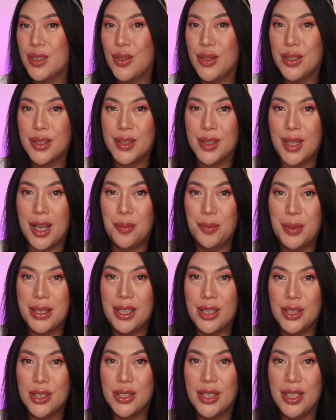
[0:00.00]
year's
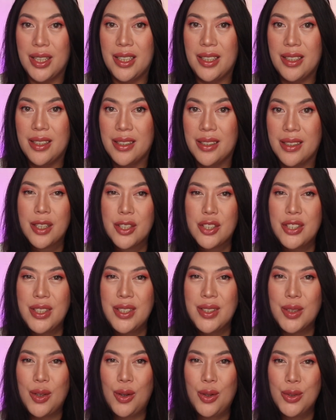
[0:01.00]
competition.
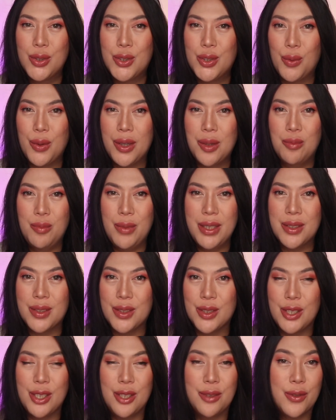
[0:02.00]
She's also a
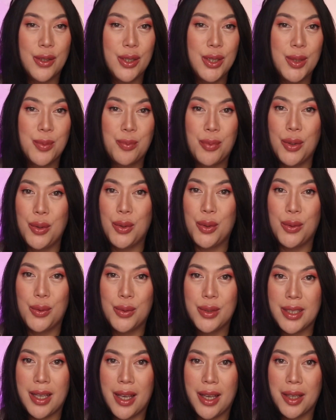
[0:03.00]
Miss Universe
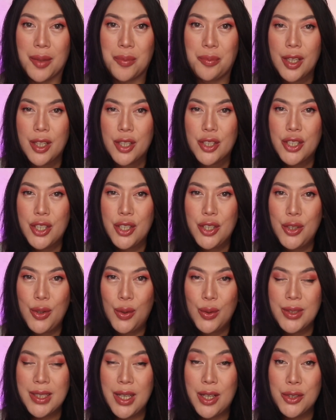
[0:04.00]
prototype. She
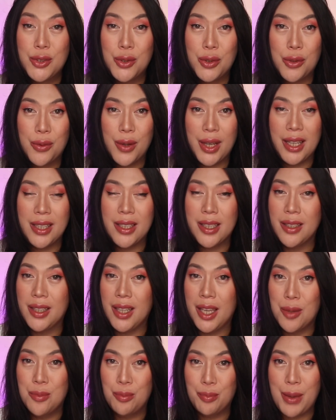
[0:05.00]
knows how to create
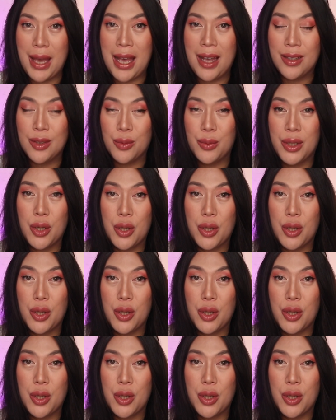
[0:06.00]
an impact with